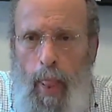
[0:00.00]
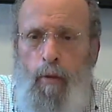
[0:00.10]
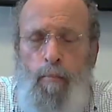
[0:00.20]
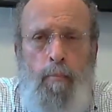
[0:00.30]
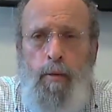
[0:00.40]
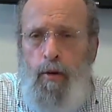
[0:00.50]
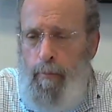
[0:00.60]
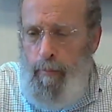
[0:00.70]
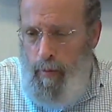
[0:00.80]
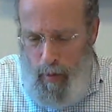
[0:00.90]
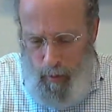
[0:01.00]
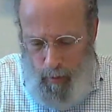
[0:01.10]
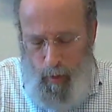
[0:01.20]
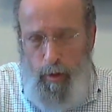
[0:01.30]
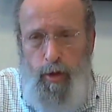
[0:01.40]
remember we
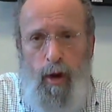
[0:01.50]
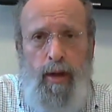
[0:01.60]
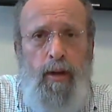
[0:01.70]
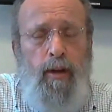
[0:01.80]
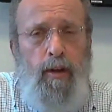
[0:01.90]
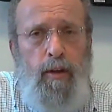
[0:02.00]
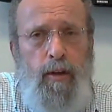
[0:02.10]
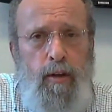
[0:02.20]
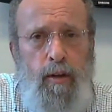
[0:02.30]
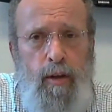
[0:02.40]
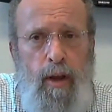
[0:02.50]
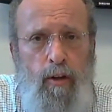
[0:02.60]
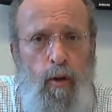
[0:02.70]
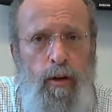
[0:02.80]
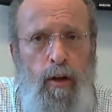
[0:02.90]
were talking
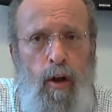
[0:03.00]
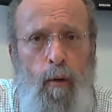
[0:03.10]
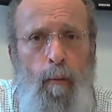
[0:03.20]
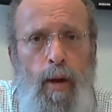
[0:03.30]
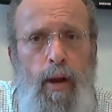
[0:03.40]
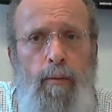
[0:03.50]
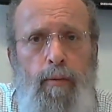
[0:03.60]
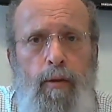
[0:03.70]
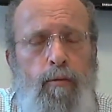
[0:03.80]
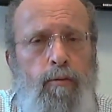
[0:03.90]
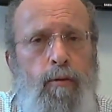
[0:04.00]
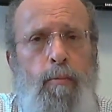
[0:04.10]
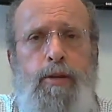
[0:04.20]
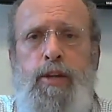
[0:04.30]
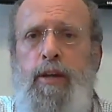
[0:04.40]
not long ago.
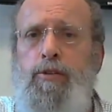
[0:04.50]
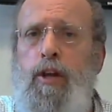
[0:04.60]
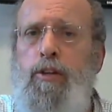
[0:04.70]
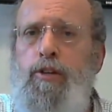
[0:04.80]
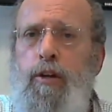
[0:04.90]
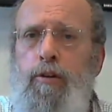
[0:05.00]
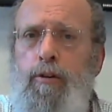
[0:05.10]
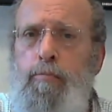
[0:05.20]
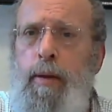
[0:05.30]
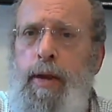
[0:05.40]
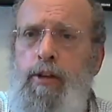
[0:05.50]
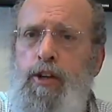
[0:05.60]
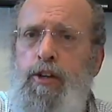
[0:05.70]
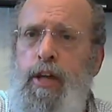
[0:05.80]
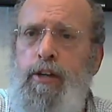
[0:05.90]
Rabbi Steinsaltz made a
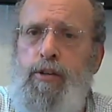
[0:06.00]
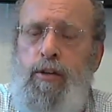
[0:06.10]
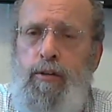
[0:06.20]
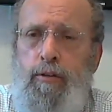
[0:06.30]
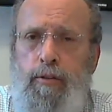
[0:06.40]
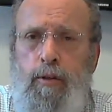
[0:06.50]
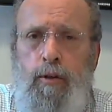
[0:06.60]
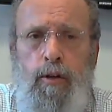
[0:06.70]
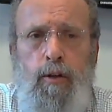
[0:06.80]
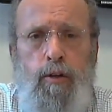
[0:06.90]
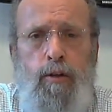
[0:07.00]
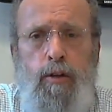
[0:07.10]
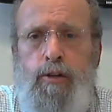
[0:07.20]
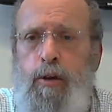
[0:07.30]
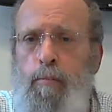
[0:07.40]
suggestion
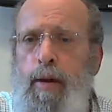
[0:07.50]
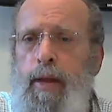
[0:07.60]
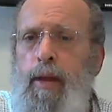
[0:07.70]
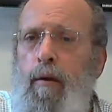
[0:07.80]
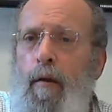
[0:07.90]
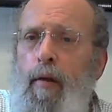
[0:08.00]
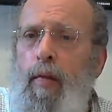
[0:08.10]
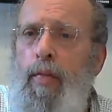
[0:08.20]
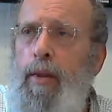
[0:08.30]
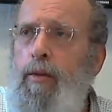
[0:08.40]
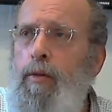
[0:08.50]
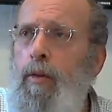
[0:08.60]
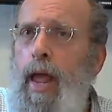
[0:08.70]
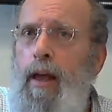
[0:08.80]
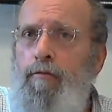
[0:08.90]
to somebody that
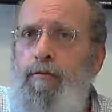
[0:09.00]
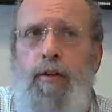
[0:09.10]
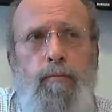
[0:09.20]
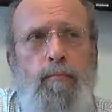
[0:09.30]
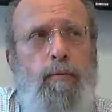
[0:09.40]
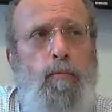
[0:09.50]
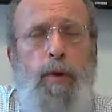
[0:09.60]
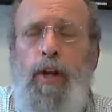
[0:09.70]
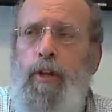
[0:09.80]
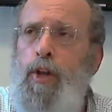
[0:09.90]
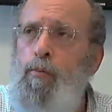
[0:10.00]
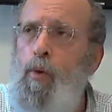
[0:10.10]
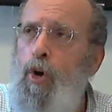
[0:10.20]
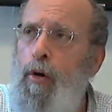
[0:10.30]
they have to be a little more